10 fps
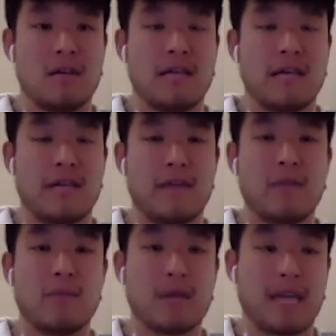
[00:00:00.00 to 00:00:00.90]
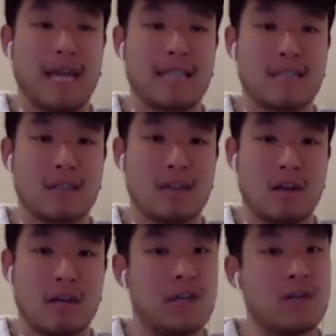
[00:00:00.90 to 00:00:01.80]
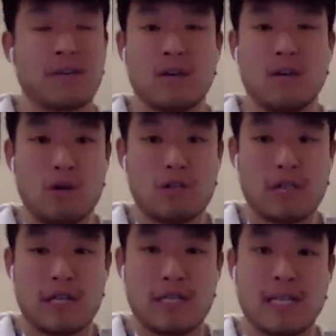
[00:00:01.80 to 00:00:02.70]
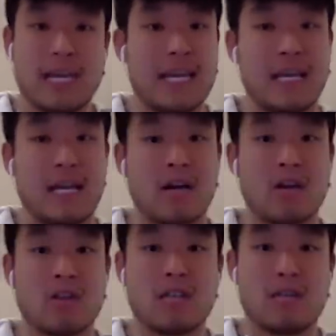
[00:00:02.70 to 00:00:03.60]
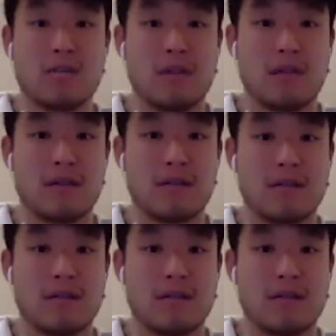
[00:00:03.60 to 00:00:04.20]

Like if you don't put gas in the car and you don't get an oil change, that that car is not running.